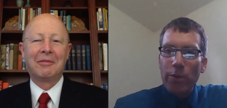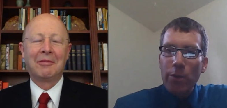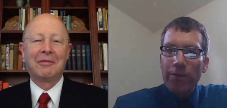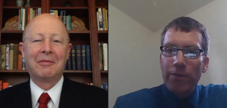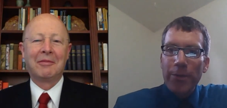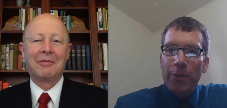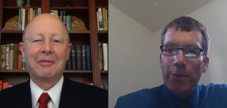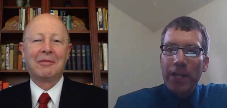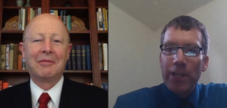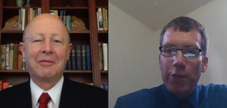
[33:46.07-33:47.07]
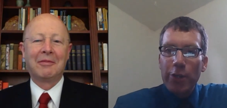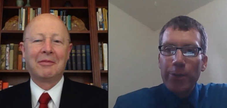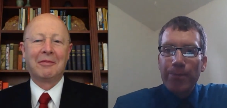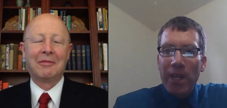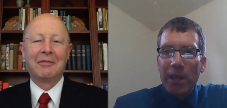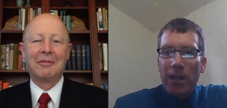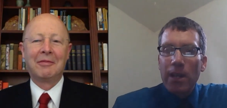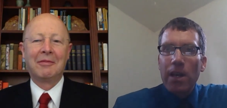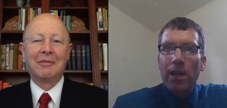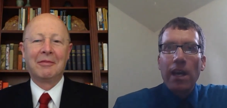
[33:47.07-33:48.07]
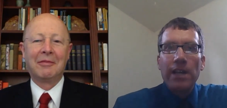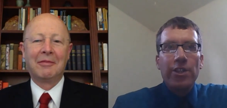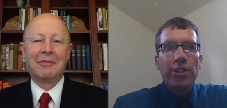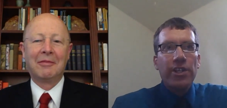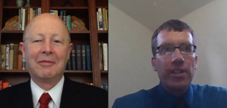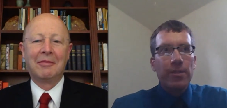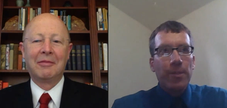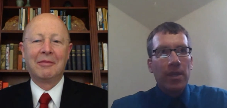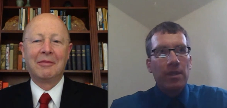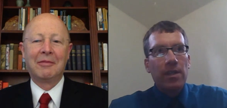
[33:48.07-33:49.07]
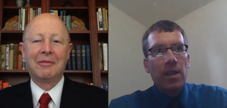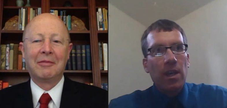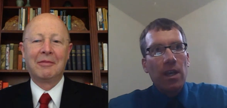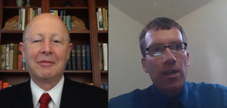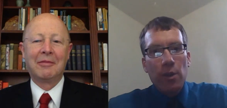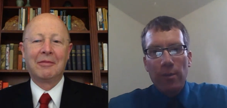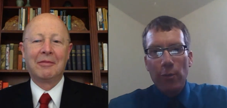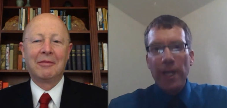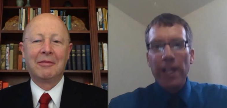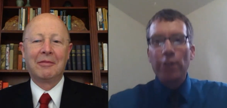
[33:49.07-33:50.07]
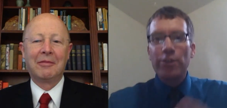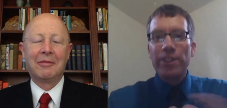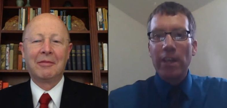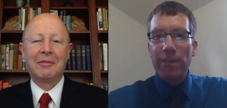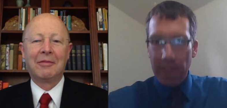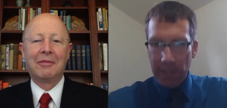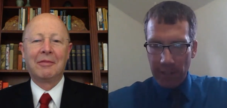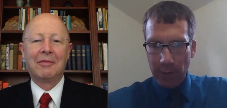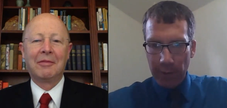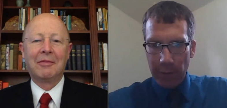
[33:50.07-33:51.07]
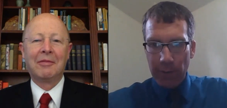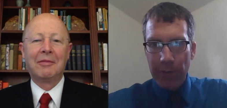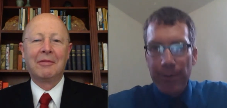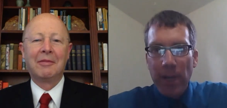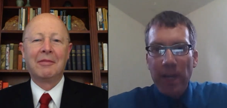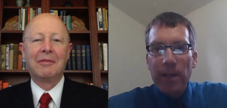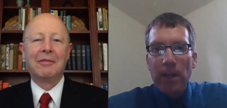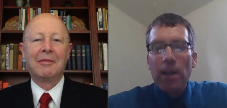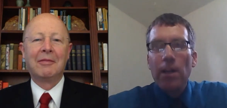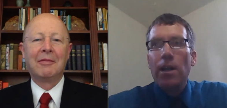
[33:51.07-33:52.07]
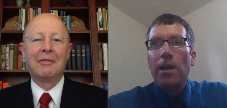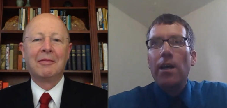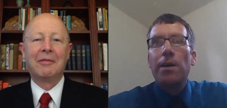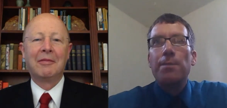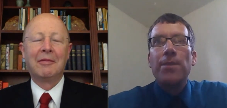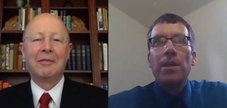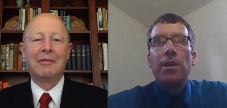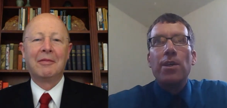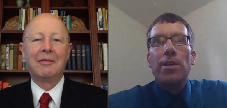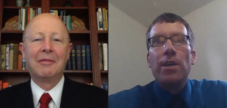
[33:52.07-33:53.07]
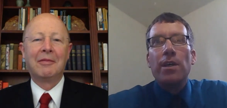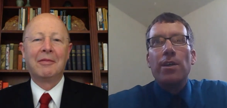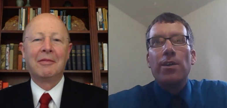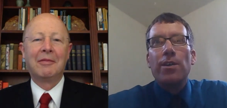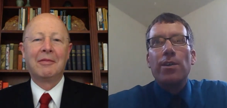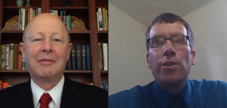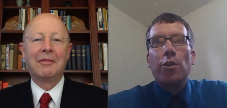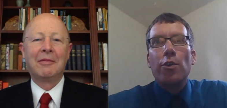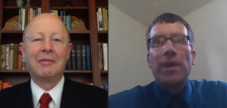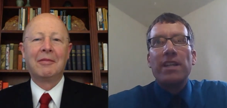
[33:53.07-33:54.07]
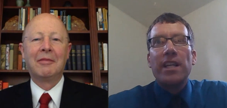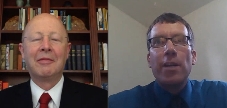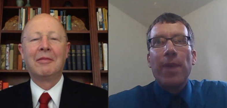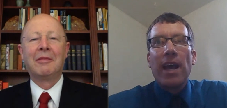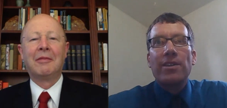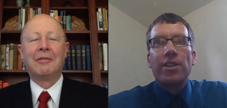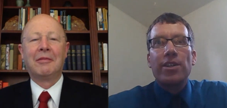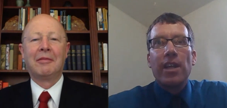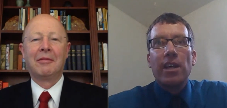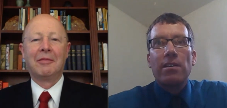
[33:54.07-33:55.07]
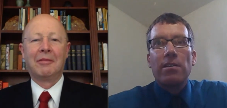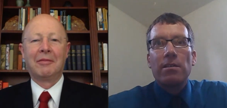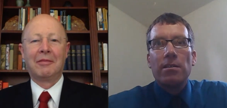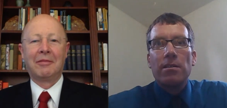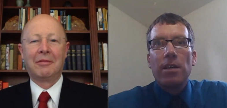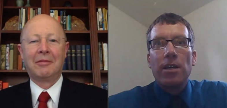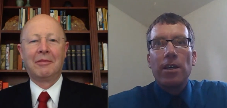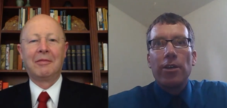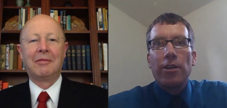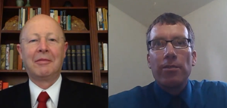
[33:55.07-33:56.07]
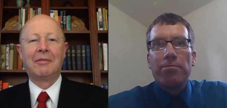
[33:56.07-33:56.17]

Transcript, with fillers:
Speaker 1: who aren't familiar with that term, uh, eisegesis means uh, sort of reading yourself into the scriptures, right? Um, Uh, so you might take a passage that uh,